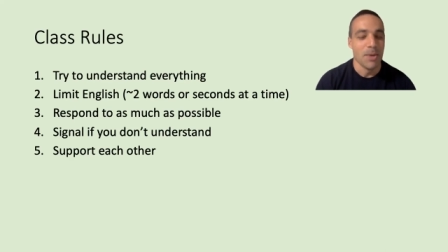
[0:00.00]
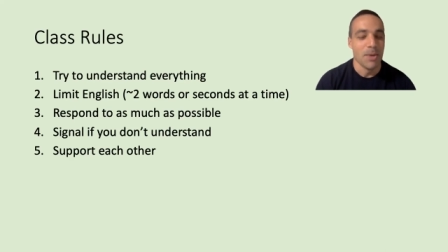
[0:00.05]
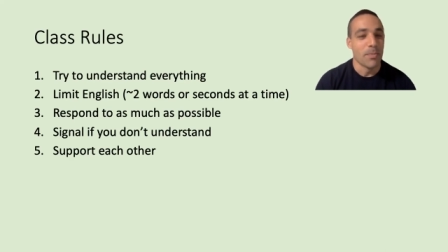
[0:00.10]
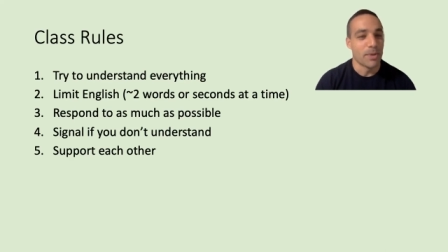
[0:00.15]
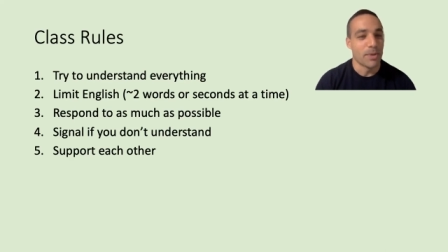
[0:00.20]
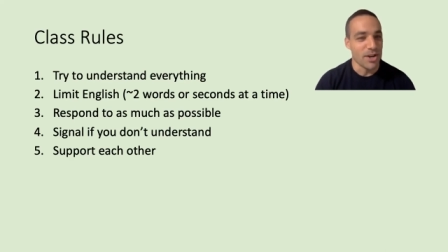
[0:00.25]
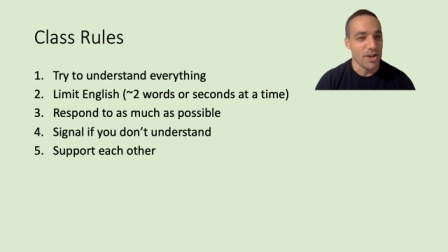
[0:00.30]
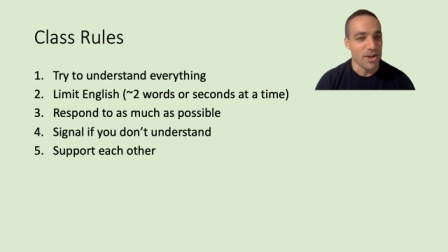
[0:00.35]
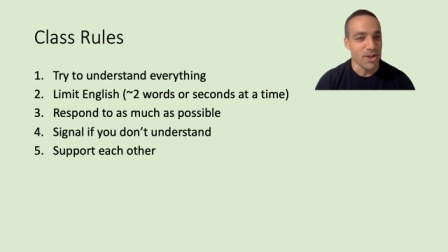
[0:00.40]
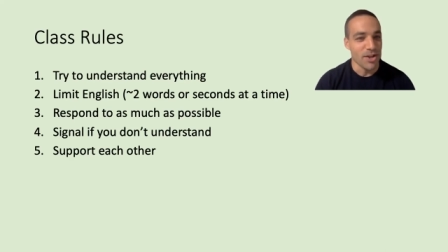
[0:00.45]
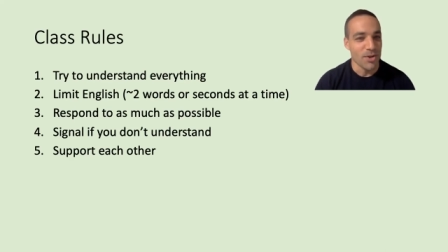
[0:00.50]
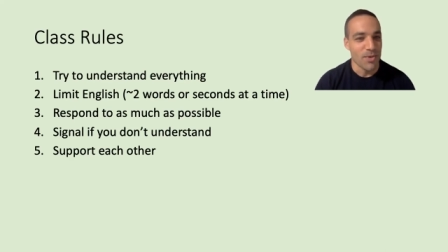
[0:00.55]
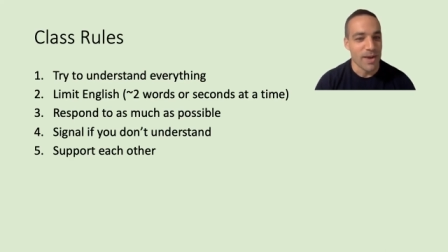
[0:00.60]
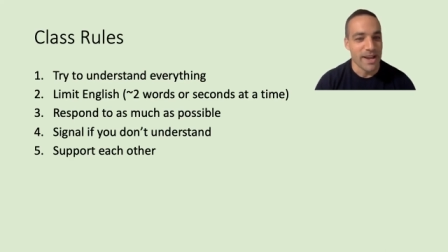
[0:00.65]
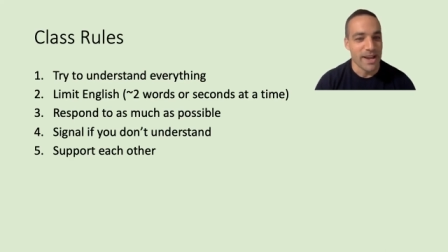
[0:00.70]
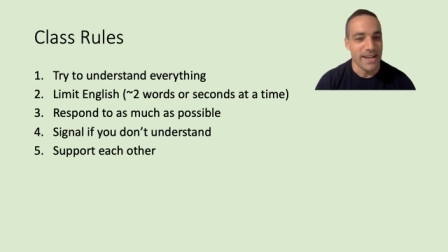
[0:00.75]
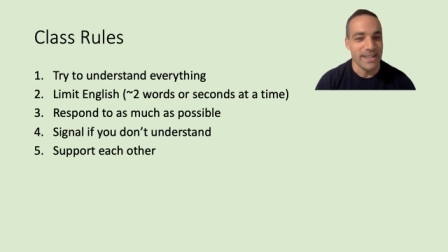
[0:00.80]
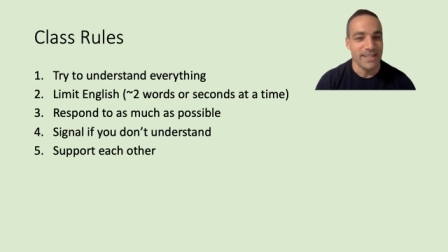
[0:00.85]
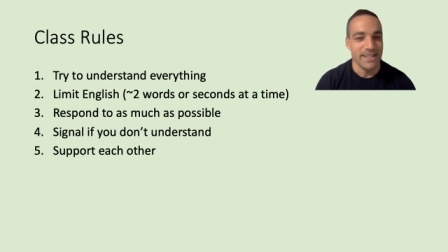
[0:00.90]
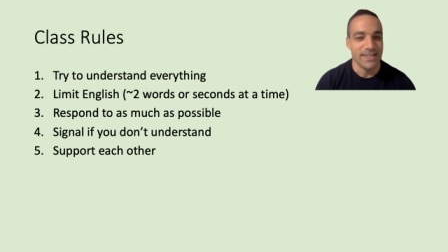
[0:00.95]
But another
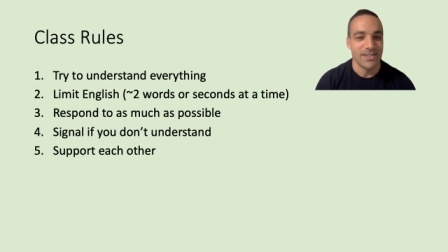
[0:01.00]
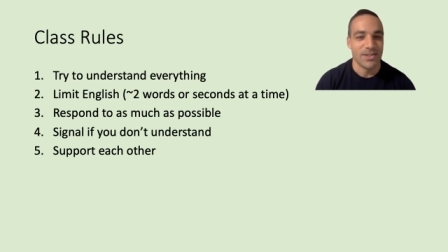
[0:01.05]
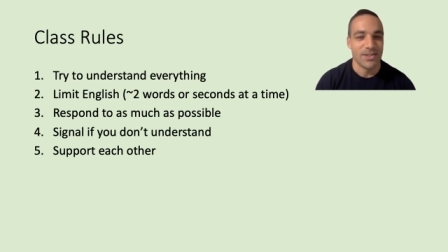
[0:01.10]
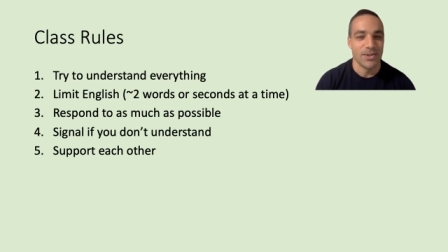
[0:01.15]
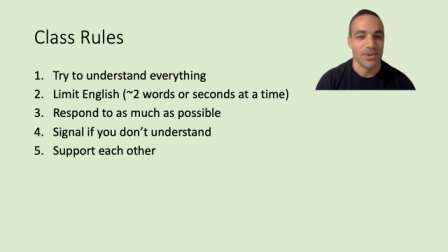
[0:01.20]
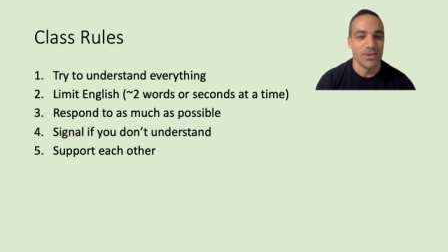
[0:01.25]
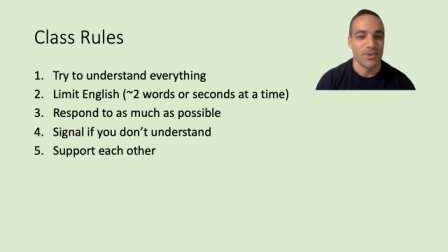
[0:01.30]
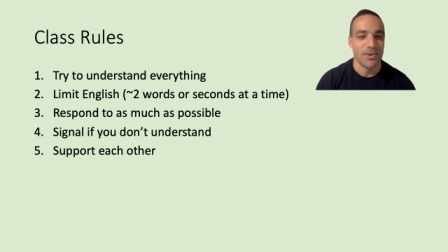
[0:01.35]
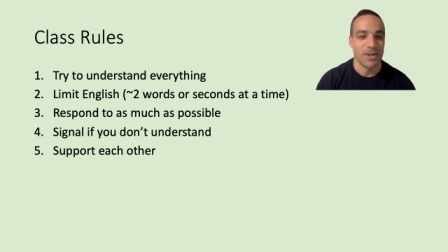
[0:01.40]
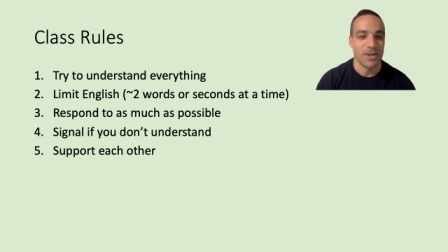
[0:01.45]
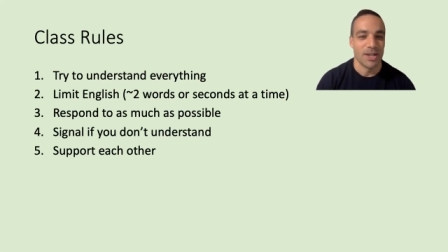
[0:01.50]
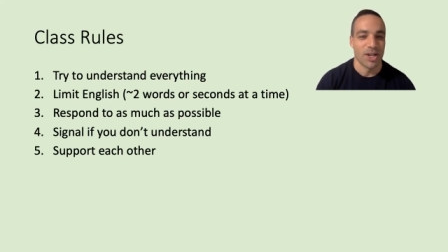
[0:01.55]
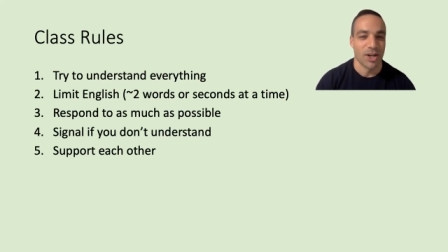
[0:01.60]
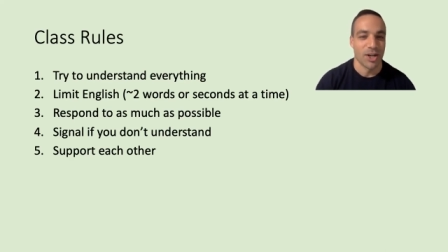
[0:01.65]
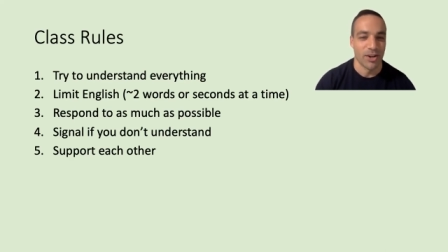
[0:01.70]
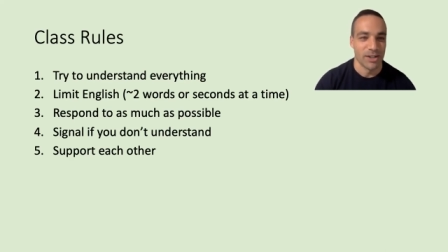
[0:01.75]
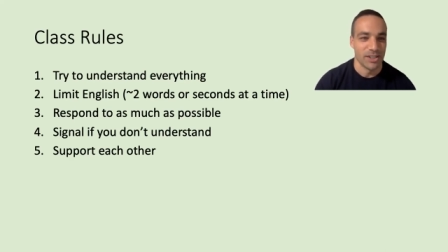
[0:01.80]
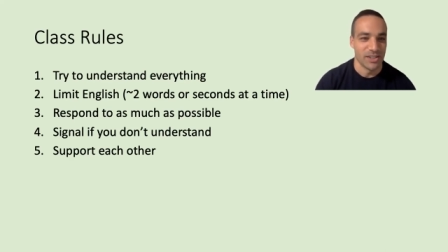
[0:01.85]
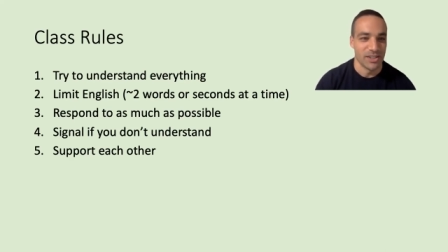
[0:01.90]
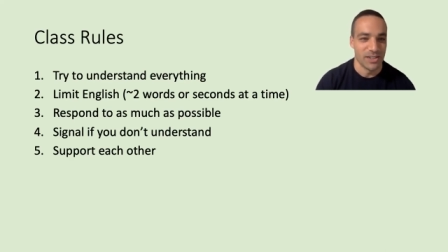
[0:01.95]
way to
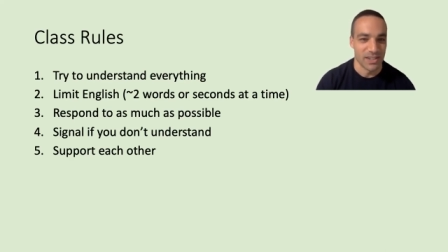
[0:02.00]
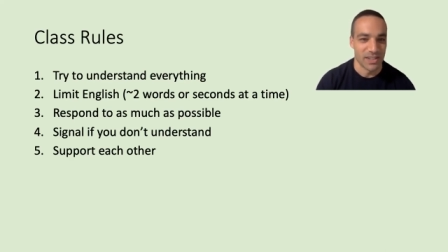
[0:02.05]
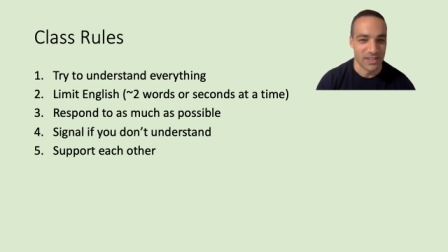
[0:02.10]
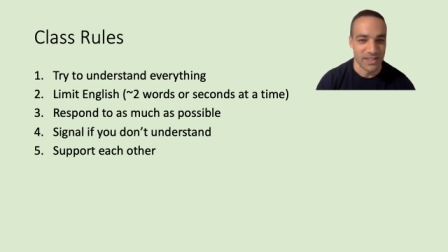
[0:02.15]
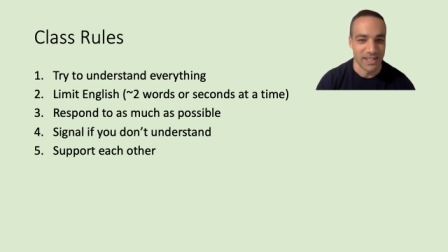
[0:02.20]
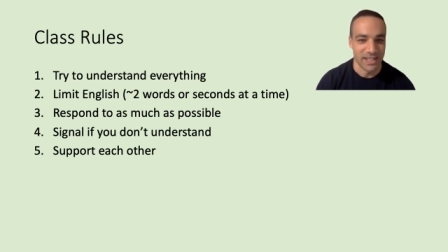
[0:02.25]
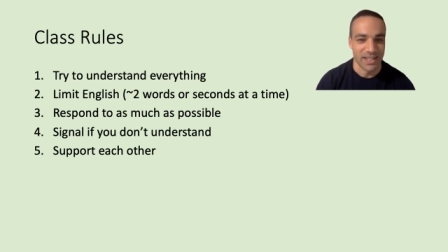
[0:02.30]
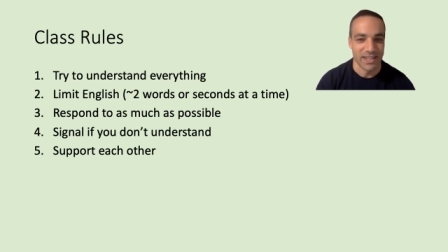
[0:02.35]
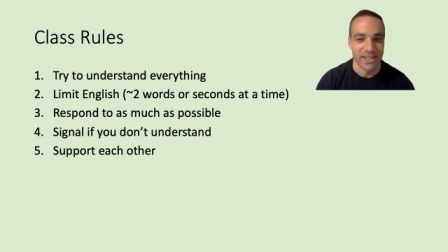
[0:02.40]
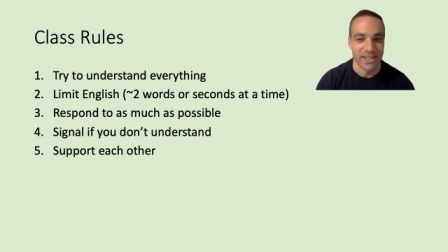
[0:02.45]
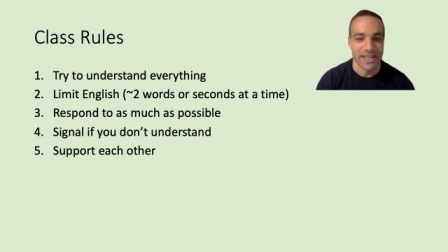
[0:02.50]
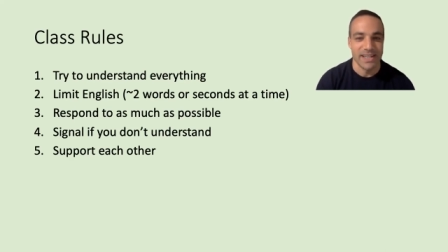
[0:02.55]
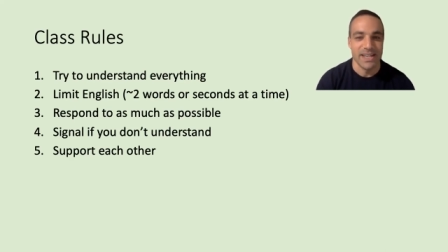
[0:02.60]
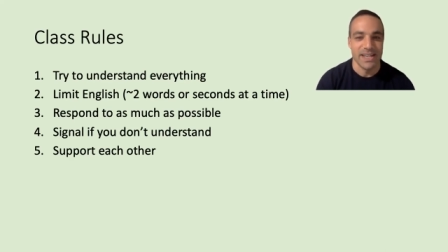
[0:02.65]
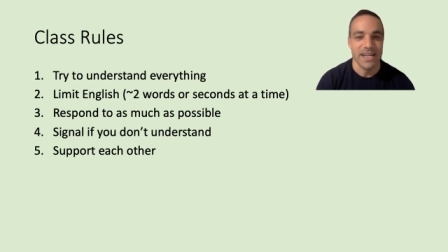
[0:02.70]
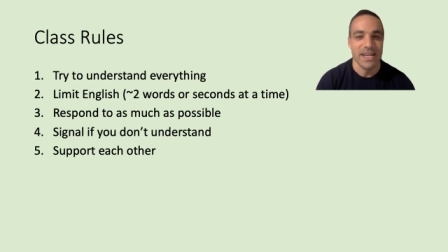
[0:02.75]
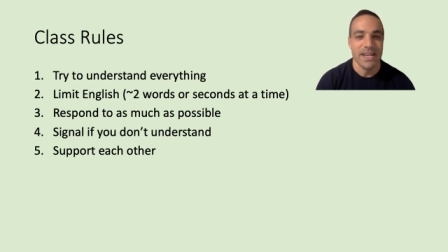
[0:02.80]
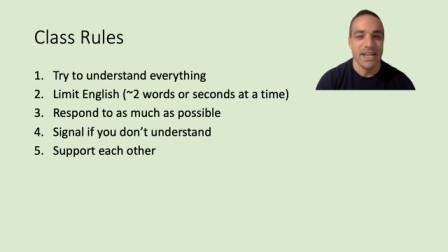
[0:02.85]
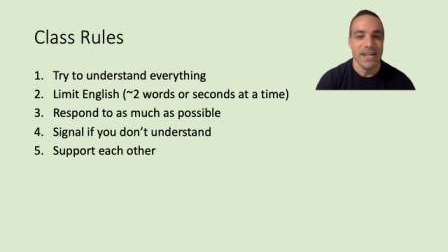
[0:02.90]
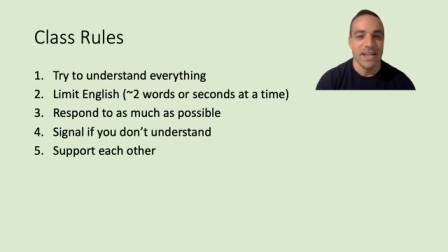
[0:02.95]
encourage the signaling